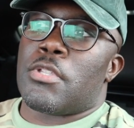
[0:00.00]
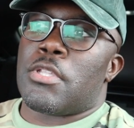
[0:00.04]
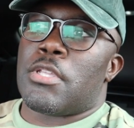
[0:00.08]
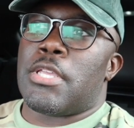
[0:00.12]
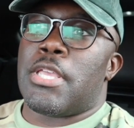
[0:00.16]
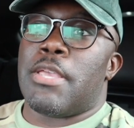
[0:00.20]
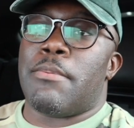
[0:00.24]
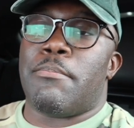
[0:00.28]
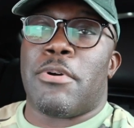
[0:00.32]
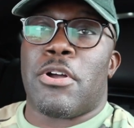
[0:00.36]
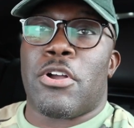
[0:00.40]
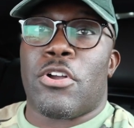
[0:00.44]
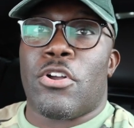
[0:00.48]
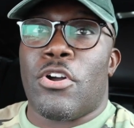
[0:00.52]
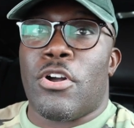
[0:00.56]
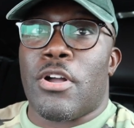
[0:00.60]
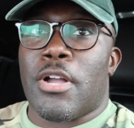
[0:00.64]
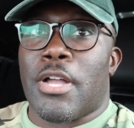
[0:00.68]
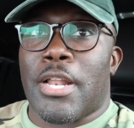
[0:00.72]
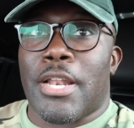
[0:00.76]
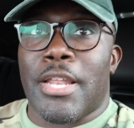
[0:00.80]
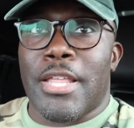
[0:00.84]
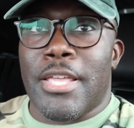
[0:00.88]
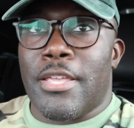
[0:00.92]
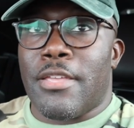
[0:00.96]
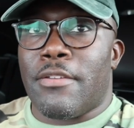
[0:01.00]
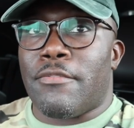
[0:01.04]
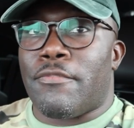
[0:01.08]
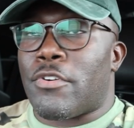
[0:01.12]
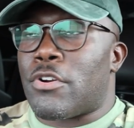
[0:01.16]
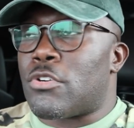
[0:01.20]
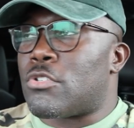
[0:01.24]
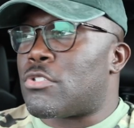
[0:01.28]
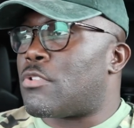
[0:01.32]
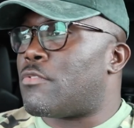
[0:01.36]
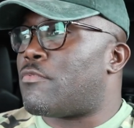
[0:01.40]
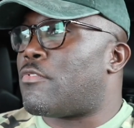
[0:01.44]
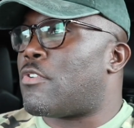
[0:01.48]
get my car clean,
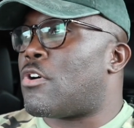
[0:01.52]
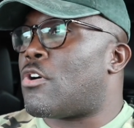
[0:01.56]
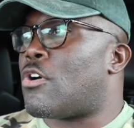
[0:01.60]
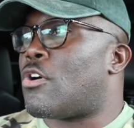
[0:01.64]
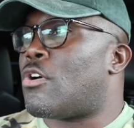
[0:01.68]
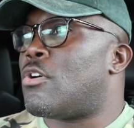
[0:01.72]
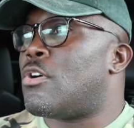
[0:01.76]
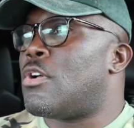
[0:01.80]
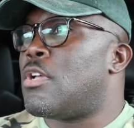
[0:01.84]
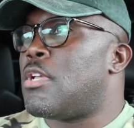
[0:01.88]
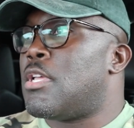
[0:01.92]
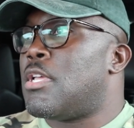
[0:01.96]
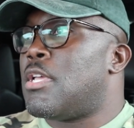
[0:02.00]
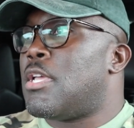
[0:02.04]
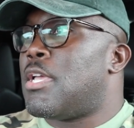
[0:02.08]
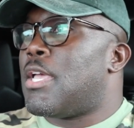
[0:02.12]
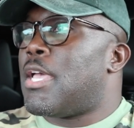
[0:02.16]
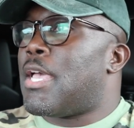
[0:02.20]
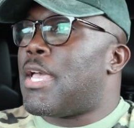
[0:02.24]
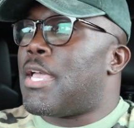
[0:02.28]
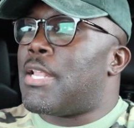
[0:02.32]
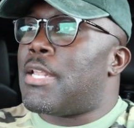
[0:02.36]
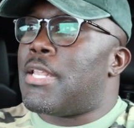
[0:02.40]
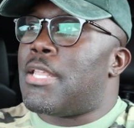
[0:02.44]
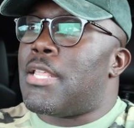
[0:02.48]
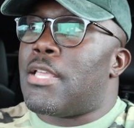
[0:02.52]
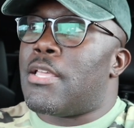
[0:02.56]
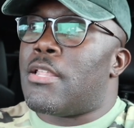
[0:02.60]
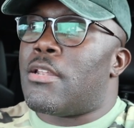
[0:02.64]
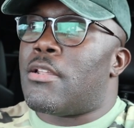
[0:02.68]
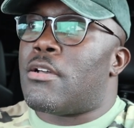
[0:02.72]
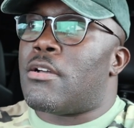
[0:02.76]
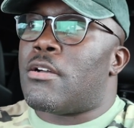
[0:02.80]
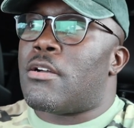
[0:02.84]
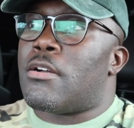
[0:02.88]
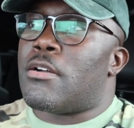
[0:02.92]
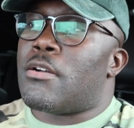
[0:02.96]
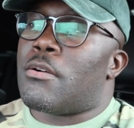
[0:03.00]
first of all. And then
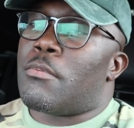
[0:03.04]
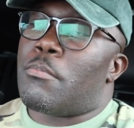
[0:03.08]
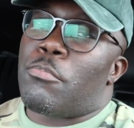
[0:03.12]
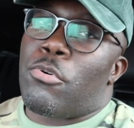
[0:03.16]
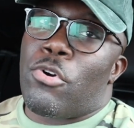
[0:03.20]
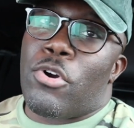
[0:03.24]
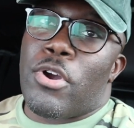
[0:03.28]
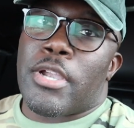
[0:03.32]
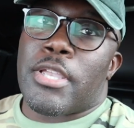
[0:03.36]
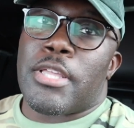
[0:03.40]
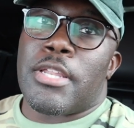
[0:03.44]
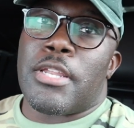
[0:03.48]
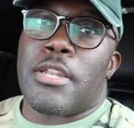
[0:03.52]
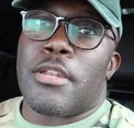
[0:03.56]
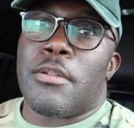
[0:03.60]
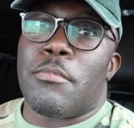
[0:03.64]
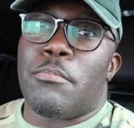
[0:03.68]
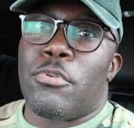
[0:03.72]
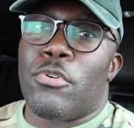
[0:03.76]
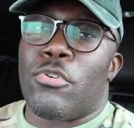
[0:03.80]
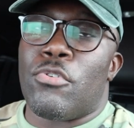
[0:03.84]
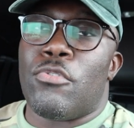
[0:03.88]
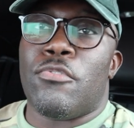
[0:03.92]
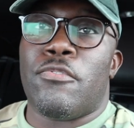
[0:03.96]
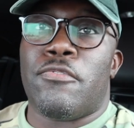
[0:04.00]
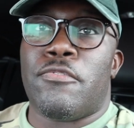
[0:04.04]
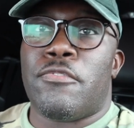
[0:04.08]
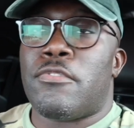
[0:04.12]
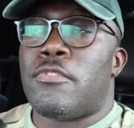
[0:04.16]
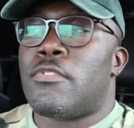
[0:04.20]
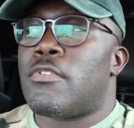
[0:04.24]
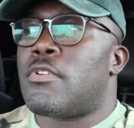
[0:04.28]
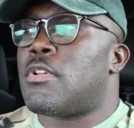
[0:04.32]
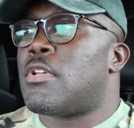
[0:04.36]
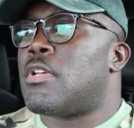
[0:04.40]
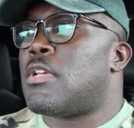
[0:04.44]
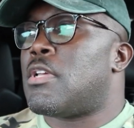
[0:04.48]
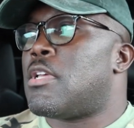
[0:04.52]
park it in the booth.
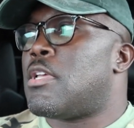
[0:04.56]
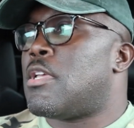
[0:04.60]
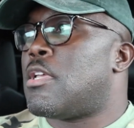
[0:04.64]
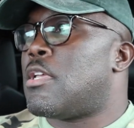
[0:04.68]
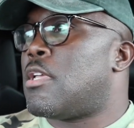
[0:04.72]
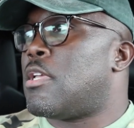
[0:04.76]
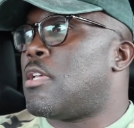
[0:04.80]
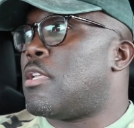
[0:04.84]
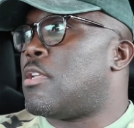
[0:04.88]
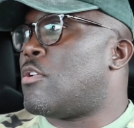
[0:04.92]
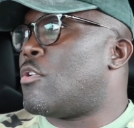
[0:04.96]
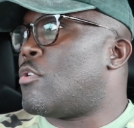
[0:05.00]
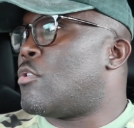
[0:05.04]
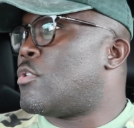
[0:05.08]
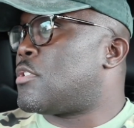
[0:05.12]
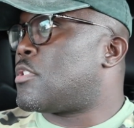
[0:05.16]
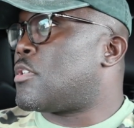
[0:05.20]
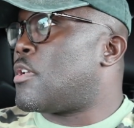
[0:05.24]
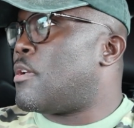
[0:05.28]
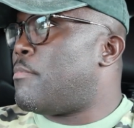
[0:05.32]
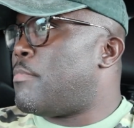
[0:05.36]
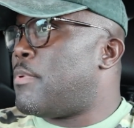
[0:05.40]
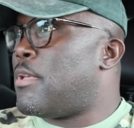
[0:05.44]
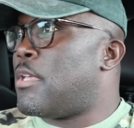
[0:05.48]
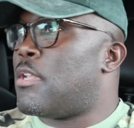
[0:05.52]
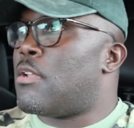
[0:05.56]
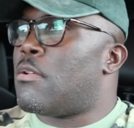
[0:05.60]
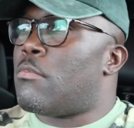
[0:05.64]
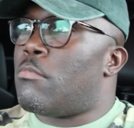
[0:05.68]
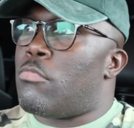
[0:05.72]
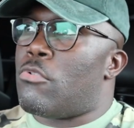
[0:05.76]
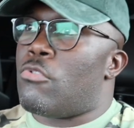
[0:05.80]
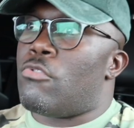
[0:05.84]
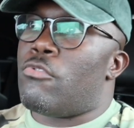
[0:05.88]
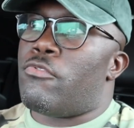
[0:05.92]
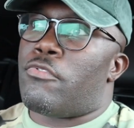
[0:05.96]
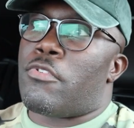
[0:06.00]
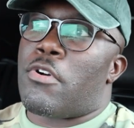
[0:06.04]
You know, it's gonna be in the
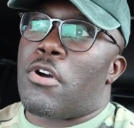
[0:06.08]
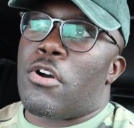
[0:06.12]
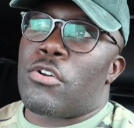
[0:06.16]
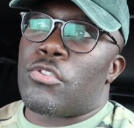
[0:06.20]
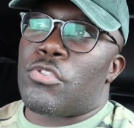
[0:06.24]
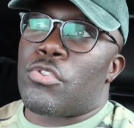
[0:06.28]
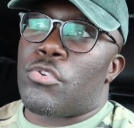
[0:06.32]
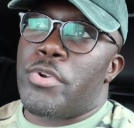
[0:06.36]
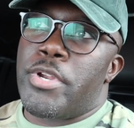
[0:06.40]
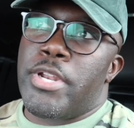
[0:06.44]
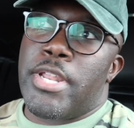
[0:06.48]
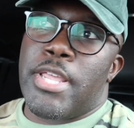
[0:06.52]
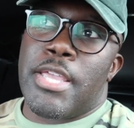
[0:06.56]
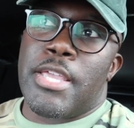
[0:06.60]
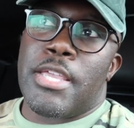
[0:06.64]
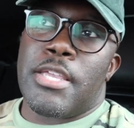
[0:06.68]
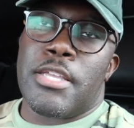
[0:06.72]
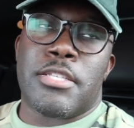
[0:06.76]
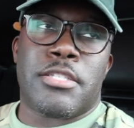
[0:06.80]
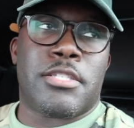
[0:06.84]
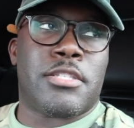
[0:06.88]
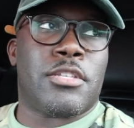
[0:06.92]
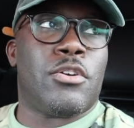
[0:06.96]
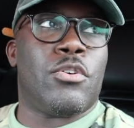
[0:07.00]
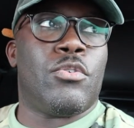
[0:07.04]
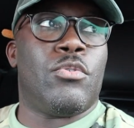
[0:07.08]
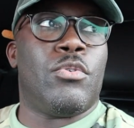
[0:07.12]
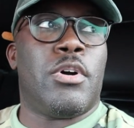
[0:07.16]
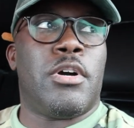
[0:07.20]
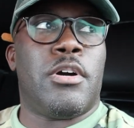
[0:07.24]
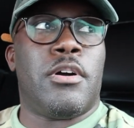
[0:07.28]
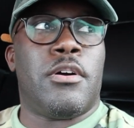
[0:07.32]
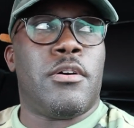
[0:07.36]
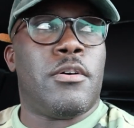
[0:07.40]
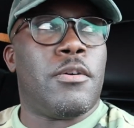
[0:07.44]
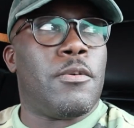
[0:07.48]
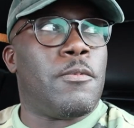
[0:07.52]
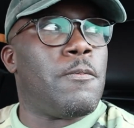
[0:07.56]
booth for all 3 days. So,
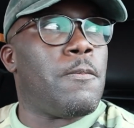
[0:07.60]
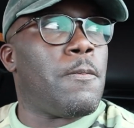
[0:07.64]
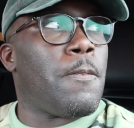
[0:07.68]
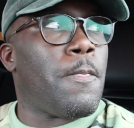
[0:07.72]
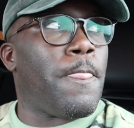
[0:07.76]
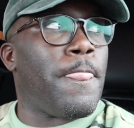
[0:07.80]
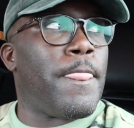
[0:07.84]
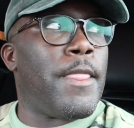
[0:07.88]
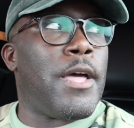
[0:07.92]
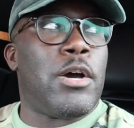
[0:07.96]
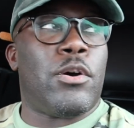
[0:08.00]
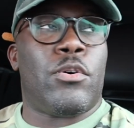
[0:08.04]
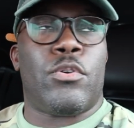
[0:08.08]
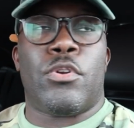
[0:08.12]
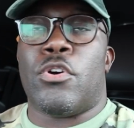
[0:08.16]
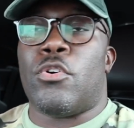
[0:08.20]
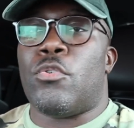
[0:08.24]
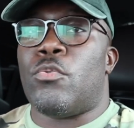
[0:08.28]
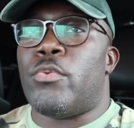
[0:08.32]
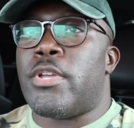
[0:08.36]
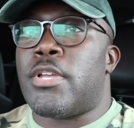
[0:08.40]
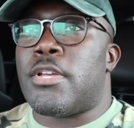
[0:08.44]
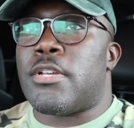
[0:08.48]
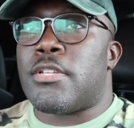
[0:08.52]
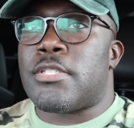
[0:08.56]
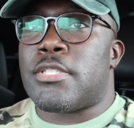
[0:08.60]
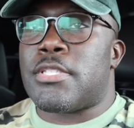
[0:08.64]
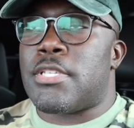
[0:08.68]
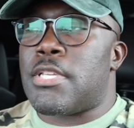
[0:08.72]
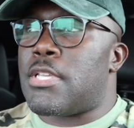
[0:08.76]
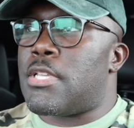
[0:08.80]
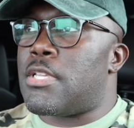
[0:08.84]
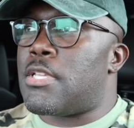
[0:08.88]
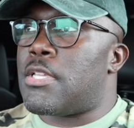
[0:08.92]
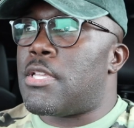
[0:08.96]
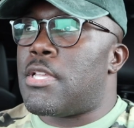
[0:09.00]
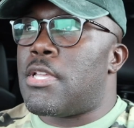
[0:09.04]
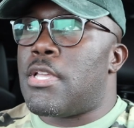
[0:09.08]
I don't know, we gonna
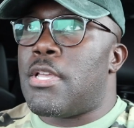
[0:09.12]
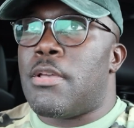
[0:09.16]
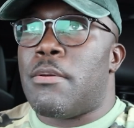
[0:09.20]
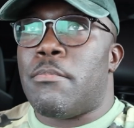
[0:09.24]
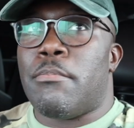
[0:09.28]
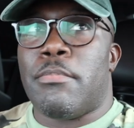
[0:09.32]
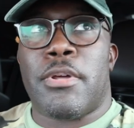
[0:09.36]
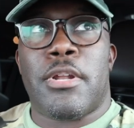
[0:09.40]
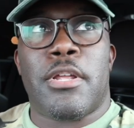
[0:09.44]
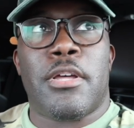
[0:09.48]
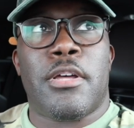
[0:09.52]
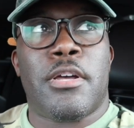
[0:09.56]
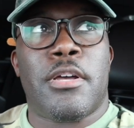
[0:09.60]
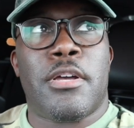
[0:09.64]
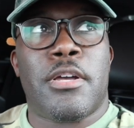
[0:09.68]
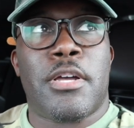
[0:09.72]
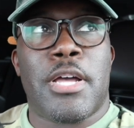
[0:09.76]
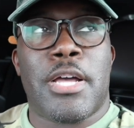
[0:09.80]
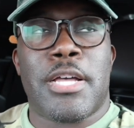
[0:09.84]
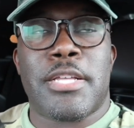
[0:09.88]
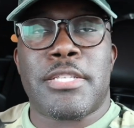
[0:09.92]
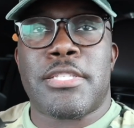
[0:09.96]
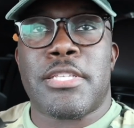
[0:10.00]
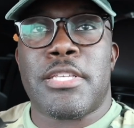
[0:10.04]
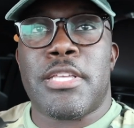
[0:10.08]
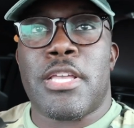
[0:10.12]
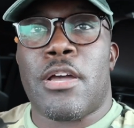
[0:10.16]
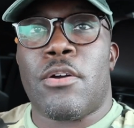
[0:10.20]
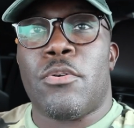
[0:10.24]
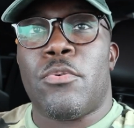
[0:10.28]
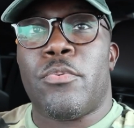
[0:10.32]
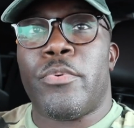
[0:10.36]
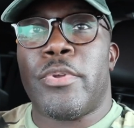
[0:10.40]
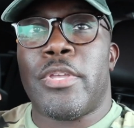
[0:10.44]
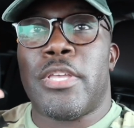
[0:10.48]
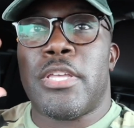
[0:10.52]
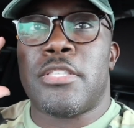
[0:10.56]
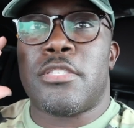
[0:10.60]
see. But I'll see y'all
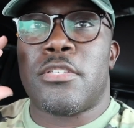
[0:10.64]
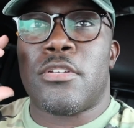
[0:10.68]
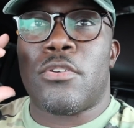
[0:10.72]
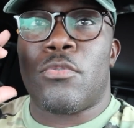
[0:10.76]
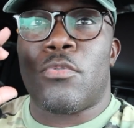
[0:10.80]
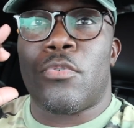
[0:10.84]
when we get to the